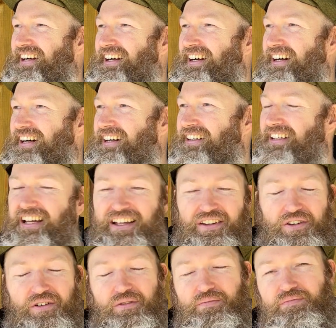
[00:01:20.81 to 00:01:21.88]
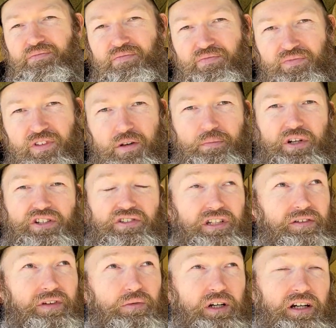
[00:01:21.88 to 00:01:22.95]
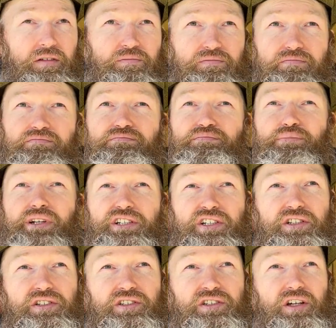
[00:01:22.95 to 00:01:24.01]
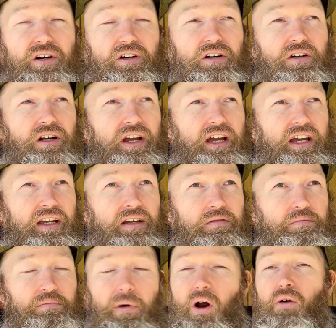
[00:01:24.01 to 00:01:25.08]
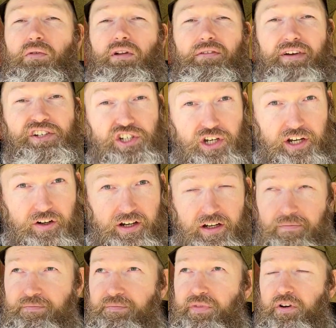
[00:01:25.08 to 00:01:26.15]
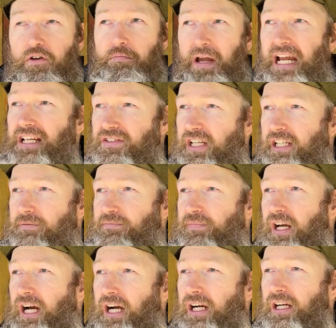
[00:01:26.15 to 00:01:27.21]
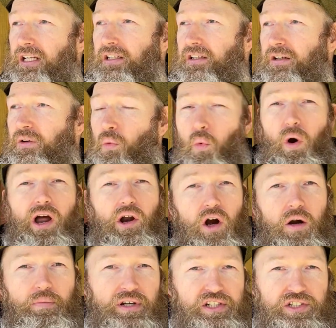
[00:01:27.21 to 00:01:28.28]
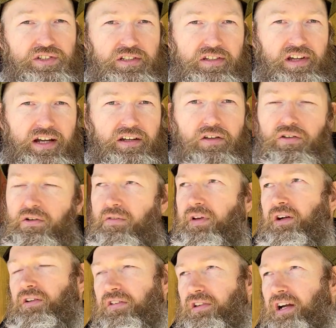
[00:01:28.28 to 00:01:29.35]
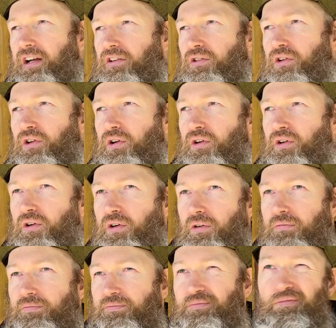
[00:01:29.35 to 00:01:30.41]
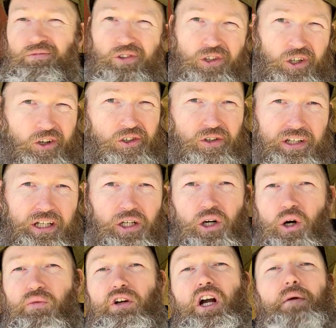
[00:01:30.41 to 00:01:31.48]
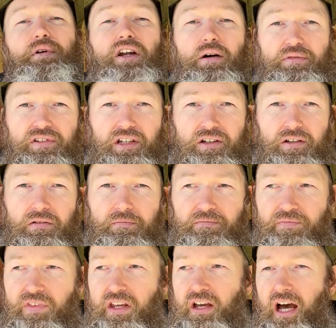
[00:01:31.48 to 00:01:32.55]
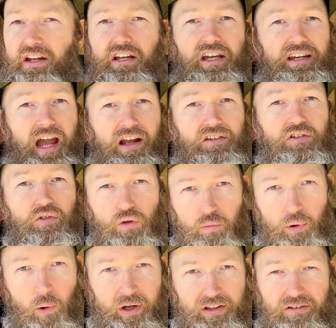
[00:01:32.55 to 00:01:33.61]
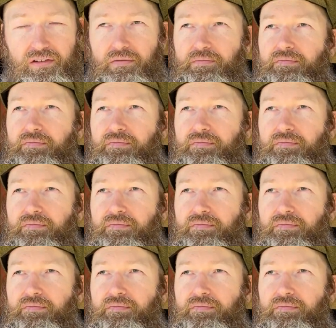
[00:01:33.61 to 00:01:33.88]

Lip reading: There are bridges everywhere. Bridges are a marvel of engineering. They're amazing, and what are bridges designed to do? They are designed to usually overcome an obstacle and connect 2 points.